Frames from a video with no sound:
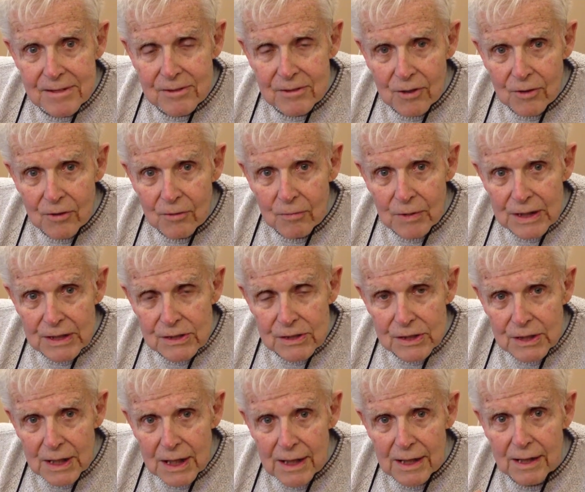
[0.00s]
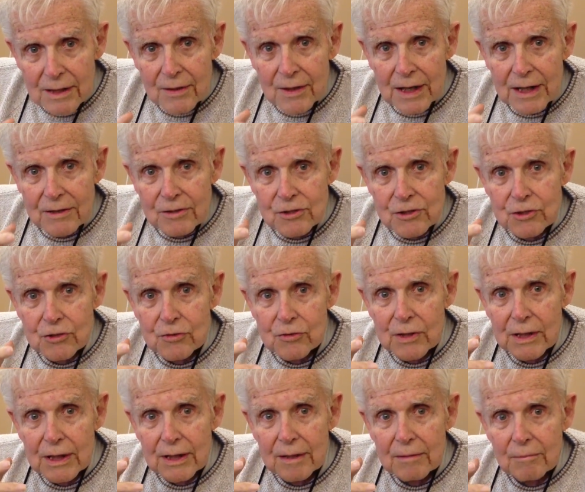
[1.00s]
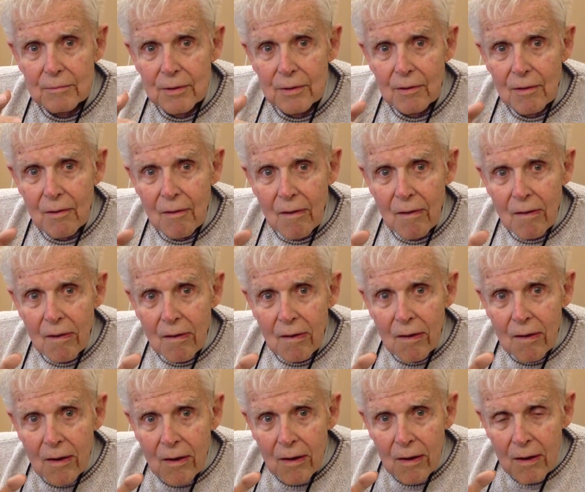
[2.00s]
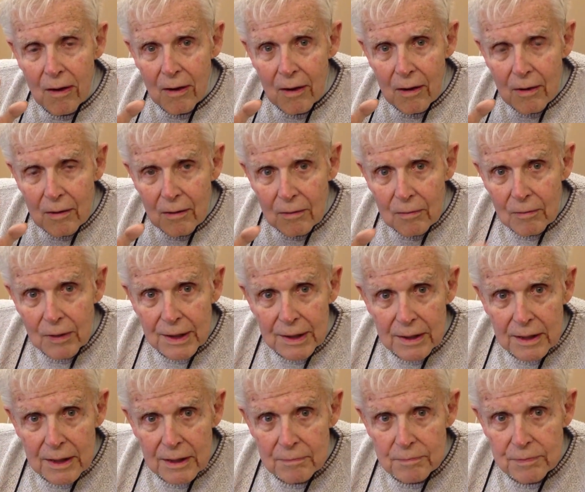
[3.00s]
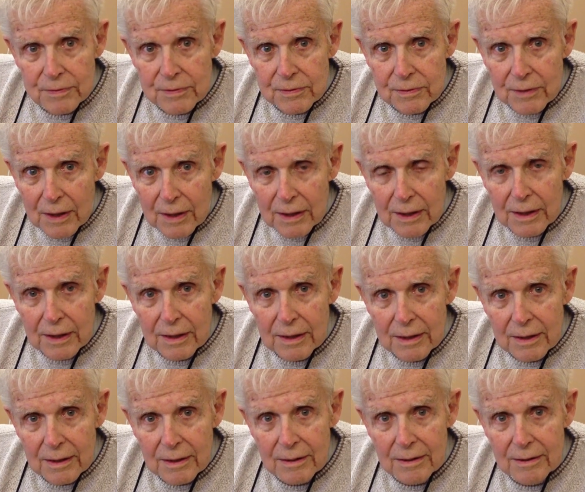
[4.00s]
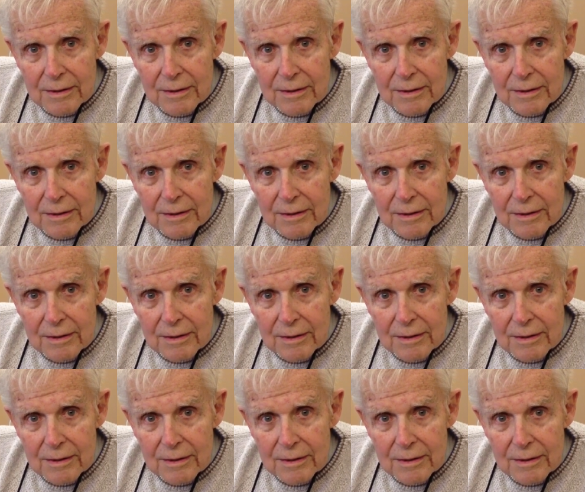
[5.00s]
so that we stay in that stream. We keep studying